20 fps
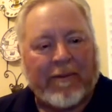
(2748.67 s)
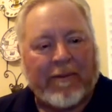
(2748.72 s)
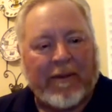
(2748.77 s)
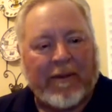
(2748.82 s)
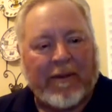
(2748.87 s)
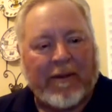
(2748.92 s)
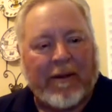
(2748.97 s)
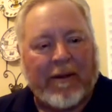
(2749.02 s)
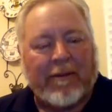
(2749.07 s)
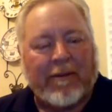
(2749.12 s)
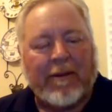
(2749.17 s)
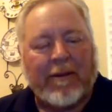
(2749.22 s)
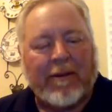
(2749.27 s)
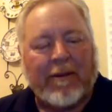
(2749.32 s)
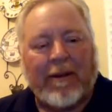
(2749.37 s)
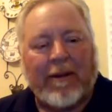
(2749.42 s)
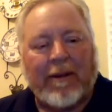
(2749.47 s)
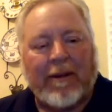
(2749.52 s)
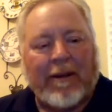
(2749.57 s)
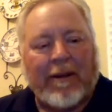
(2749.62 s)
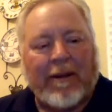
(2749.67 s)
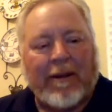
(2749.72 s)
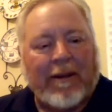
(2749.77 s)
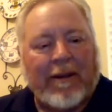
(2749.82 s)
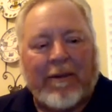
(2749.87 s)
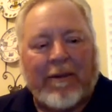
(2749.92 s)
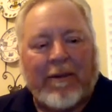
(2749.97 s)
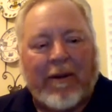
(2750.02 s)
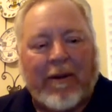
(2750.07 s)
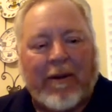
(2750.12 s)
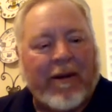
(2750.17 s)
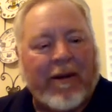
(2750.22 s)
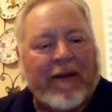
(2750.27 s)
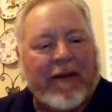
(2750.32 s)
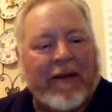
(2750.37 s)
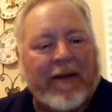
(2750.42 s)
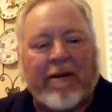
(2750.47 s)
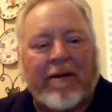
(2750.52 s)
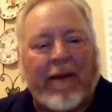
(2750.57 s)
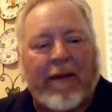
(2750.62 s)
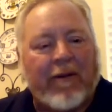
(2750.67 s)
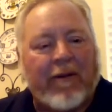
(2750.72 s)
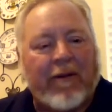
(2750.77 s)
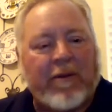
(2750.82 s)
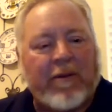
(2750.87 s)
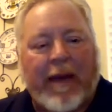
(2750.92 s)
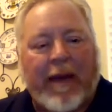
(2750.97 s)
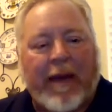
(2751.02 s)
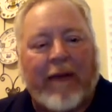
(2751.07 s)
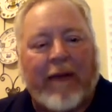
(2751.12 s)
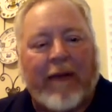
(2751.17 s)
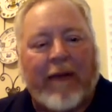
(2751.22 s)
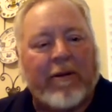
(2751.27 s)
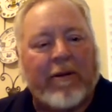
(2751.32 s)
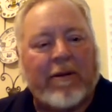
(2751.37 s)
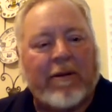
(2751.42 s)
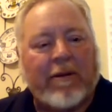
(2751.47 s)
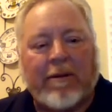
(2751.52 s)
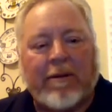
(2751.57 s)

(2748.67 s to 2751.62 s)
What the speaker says: You know, Mother Nature never looks backwards.